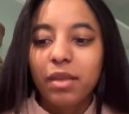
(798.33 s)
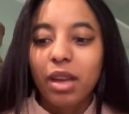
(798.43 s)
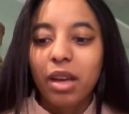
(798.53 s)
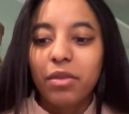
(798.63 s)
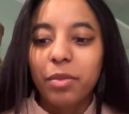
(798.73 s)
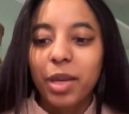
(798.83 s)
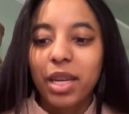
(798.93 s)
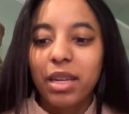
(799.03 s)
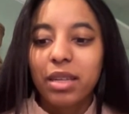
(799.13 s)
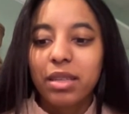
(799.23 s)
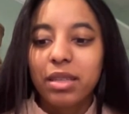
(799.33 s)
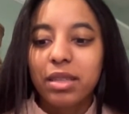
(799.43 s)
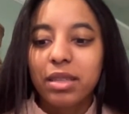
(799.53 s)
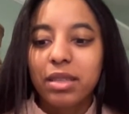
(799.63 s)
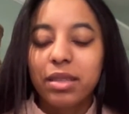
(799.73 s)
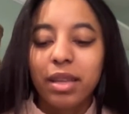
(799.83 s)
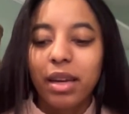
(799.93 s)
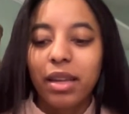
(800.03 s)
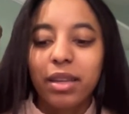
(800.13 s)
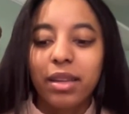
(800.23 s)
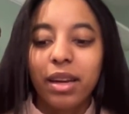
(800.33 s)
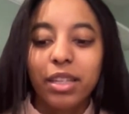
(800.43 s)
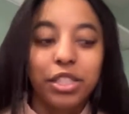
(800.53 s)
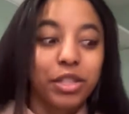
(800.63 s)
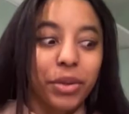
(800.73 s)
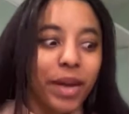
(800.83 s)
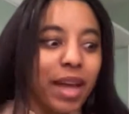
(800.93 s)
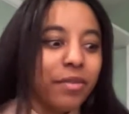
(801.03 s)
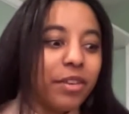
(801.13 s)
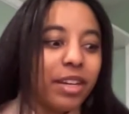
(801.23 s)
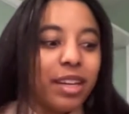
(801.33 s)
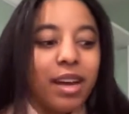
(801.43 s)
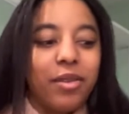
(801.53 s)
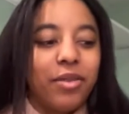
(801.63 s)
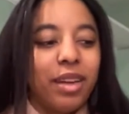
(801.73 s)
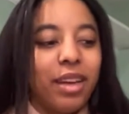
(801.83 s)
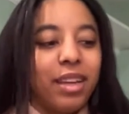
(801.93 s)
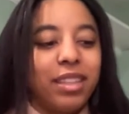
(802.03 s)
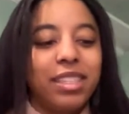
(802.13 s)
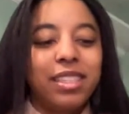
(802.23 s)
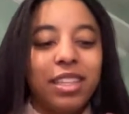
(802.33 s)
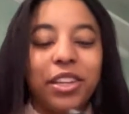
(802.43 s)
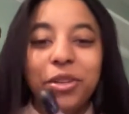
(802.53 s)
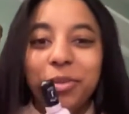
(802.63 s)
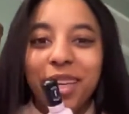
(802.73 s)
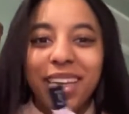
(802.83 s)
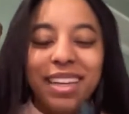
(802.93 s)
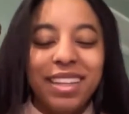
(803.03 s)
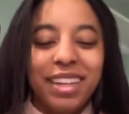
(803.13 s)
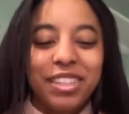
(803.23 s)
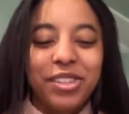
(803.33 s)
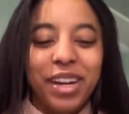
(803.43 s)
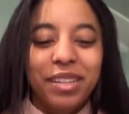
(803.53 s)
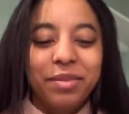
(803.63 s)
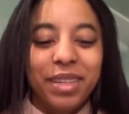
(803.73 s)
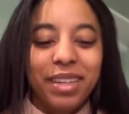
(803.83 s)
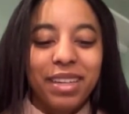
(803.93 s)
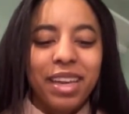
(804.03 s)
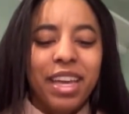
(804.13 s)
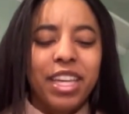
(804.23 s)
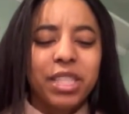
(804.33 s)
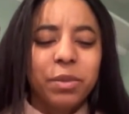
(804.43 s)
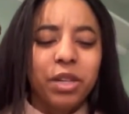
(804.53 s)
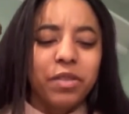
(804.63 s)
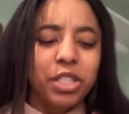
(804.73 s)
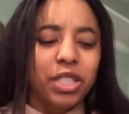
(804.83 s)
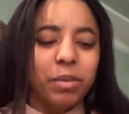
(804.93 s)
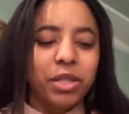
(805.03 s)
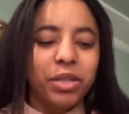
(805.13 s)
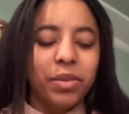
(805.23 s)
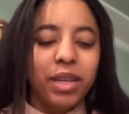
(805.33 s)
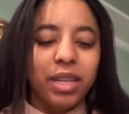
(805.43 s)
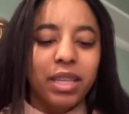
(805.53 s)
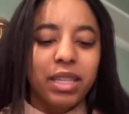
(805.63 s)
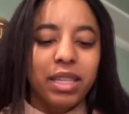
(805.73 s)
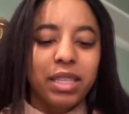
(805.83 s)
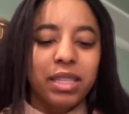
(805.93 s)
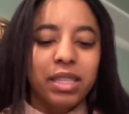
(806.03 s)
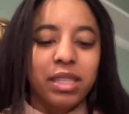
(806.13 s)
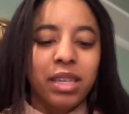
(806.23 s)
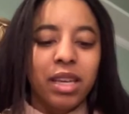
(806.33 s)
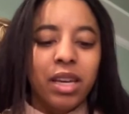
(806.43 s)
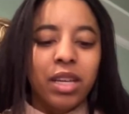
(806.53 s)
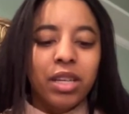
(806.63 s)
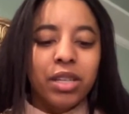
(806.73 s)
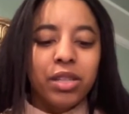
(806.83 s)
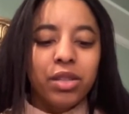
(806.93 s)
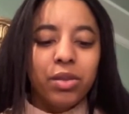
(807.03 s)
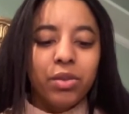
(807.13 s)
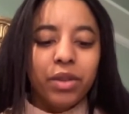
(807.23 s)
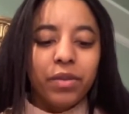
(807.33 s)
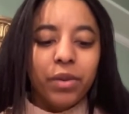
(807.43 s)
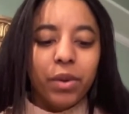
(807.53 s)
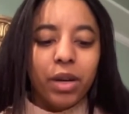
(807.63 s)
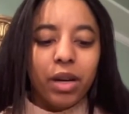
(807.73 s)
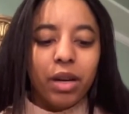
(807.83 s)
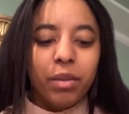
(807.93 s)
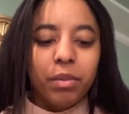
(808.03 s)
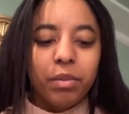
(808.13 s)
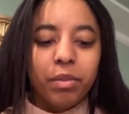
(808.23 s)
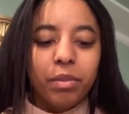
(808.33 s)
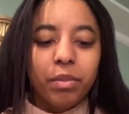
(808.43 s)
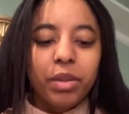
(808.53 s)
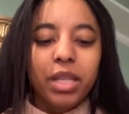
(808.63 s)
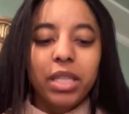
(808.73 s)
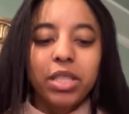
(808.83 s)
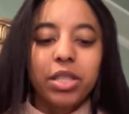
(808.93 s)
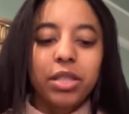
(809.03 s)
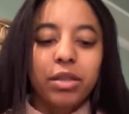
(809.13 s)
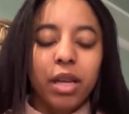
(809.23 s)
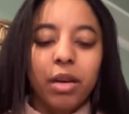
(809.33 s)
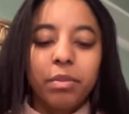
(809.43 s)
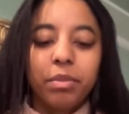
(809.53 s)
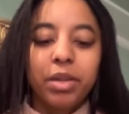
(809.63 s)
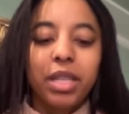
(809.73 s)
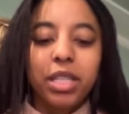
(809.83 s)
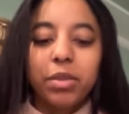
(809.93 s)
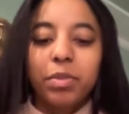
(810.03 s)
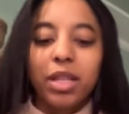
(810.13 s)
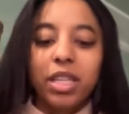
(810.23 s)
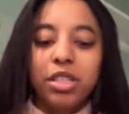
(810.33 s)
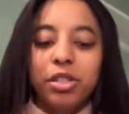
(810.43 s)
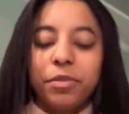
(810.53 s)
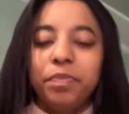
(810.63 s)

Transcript: of pink that I just don't have right now. And this is another pinky that I tried, but it's more of a shimmer to it. It is 234 Plush Blush.